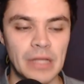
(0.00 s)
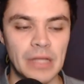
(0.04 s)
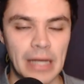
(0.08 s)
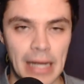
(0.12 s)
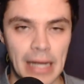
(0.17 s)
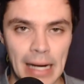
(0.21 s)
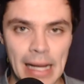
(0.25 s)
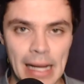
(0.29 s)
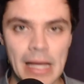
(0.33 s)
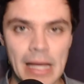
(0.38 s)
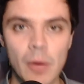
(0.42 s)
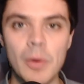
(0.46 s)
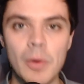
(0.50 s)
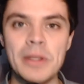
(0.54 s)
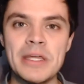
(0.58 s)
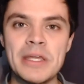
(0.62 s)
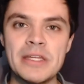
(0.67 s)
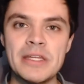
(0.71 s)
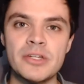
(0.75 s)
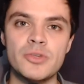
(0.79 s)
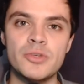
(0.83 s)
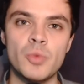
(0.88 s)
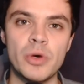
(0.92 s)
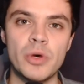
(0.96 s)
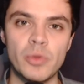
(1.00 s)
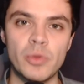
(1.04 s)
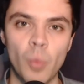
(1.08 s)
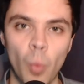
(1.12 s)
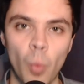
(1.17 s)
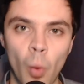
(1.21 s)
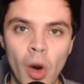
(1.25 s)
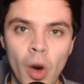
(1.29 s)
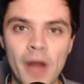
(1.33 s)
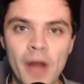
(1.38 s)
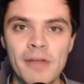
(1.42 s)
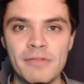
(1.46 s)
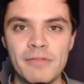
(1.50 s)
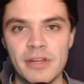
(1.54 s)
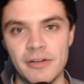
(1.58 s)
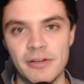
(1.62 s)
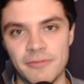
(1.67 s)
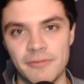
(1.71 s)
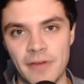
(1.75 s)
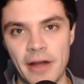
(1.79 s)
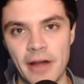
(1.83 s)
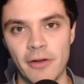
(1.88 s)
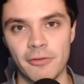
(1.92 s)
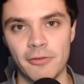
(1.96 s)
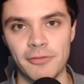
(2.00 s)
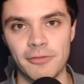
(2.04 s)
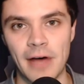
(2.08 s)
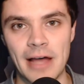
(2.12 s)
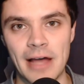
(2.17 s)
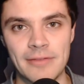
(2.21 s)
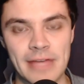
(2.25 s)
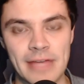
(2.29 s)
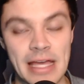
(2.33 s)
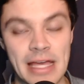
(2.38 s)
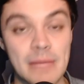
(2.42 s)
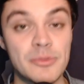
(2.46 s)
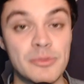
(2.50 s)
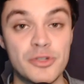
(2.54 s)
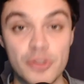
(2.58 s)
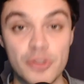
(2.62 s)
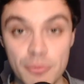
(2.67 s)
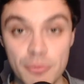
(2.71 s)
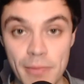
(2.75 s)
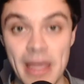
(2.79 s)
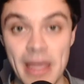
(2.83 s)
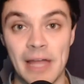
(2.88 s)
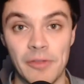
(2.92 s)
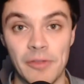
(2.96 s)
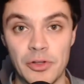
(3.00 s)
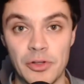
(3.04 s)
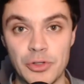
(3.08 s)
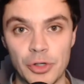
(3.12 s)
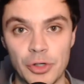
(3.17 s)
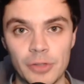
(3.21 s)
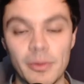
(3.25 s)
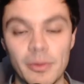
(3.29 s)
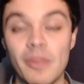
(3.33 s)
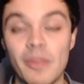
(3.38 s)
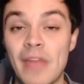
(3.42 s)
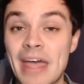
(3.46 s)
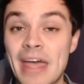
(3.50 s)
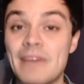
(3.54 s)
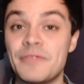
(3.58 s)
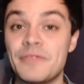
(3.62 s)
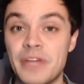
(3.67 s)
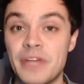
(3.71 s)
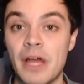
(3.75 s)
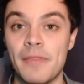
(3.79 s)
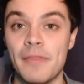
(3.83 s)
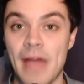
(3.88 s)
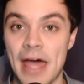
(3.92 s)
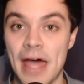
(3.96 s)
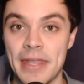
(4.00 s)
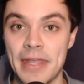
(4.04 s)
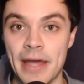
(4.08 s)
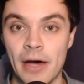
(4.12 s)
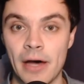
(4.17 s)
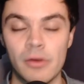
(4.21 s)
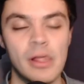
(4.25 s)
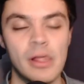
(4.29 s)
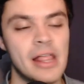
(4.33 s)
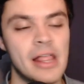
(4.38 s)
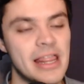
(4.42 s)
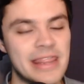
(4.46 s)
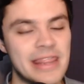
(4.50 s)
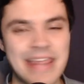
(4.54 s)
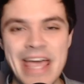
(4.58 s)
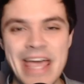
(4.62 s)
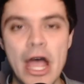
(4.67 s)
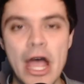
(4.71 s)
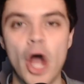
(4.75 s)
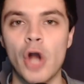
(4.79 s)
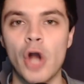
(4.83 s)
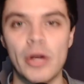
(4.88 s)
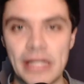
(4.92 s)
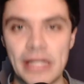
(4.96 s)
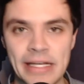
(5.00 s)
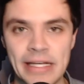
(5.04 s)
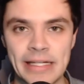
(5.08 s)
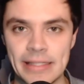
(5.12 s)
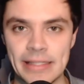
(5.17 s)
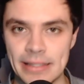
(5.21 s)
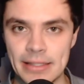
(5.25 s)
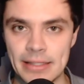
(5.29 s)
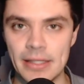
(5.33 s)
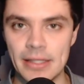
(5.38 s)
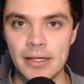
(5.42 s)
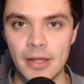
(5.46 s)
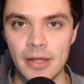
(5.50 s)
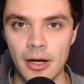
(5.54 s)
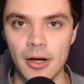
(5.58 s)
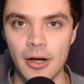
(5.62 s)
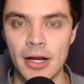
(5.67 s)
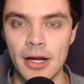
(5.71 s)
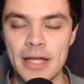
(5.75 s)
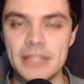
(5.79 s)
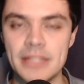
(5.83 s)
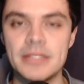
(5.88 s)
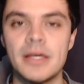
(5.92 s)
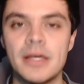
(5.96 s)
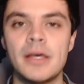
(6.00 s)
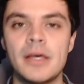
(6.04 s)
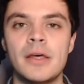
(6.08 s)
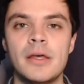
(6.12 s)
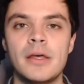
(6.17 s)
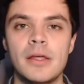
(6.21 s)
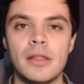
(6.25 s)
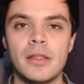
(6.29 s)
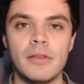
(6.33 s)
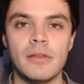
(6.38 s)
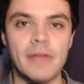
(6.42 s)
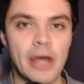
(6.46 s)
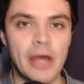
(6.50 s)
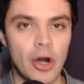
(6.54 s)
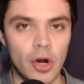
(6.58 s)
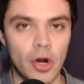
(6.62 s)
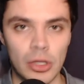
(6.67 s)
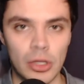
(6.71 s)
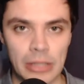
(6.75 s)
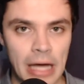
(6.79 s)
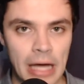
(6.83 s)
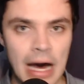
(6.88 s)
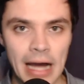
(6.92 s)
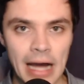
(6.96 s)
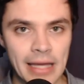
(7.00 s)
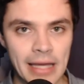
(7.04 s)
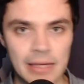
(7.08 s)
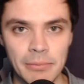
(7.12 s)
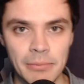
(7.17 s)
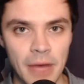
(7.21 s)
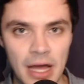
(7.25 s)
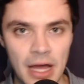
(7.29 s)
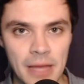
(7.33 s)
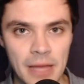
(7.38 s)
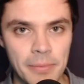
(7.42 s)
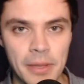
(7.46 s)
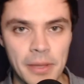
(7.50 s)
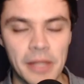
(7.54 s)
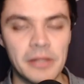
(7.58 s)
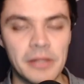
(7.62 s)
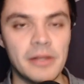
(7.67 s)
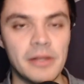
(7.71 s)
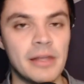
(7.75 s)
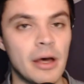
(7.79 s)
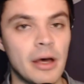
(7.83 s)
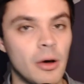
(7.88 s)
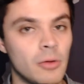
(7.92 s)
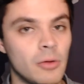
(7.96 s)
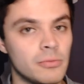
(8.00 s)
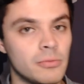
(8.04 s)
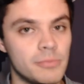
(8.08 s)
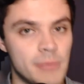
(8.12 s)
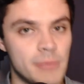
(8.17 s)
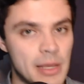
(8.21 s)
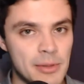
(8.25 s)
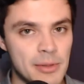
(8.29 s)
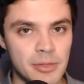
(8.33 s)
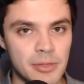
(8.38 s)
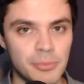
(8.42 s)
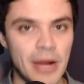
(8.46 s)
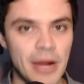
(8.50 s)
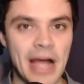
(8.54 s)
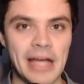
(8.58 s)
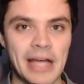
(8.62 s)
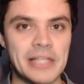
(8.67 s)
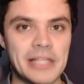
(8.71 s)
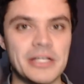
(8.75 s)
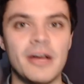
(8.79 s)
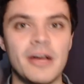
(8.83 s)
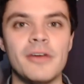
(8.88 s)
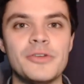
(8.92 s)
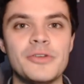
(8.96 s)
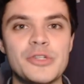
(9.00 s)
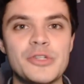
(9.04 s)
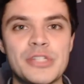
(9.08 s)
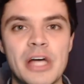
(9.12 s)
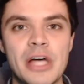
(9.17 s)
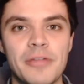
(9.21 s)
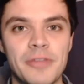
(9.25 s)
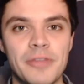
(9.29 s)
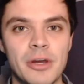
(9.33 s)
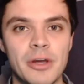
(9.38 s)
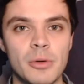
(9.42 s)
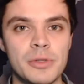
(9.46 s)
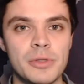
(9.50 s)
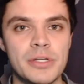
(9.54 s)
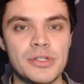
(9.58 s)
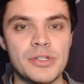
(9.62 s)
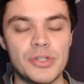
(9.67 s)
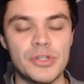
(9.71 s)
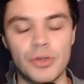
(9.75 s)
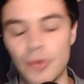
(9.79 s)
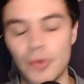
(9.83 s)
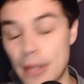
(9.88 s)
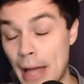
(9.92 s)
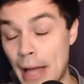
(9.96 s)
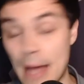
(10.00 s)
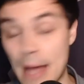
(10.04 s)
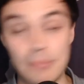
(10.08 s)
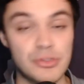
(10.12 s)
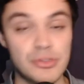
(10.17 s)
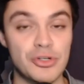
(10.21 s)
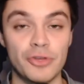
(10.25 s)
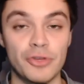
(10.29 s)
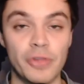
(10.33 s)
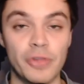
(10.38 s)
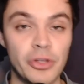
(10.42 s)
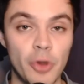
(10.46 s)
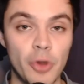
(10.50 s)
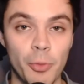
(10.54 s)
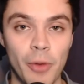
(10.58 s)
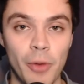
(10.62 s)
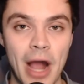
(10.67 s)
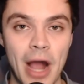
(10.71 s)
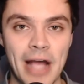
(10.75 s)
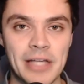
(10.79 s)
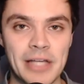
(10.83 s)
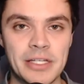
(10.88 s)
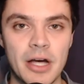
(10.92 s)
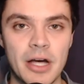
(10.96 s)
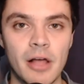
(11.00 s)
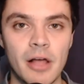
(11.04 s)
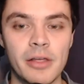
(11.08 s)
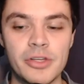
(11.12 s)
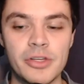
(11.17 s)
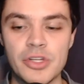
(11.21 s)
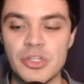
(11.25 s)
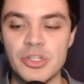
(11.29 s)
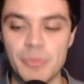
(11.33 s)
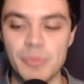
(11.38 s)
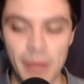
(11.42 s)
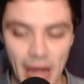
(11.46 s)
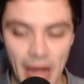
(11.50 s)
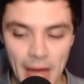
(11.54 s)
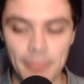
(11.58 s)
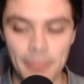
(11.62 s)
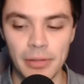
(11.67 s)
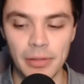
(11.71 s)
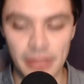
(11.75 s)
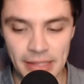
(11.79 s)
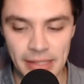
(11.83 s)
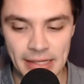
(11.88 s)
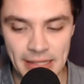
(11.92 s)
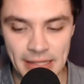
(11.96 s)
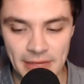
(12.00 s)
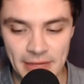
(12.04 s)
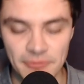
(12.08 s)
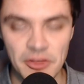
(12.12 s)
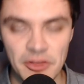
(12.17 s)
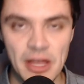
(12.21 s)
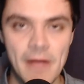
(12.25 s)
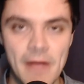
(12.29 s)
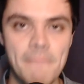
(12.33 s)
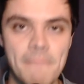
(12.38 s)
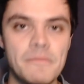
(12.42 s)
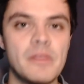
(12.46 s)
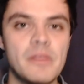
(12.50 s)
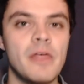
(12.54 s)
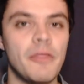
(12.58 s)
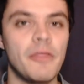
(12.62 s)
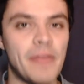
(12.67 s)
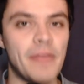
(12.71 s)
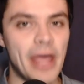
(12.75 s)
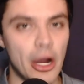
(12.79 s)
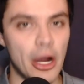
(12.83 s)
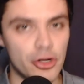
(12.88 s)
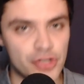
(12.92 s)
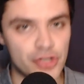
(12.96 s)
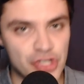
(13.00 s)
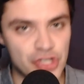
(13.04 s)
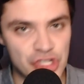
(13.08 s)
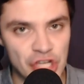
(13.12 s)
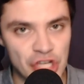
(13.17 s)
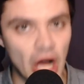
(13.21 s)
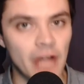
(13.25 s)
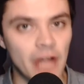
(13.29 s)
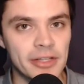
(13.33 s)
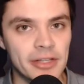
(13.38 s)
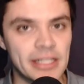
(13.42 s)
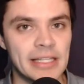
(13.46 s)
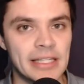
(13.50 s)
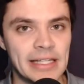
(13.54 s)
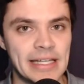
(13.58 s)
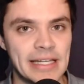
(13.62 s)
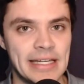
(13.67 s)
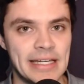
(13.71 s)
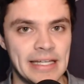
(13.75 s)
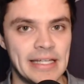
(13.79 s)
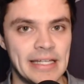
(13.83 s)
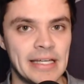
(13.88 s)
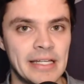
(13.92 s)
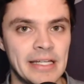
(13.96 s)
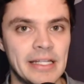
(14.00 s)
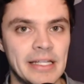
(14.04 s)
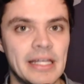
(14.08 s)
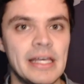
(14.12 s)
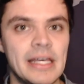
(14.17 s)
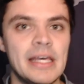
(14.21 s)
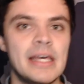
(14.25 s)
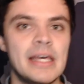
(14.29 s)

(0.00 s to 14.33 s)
Iowa needed to win one of their final five games to make the tournament. They have done that now. They are in, all right? They are a lock, in my opinion. Now, maybe the bracketologists out there would disagree. I'm certainly no bracketologist, but I believe that they are solidly in.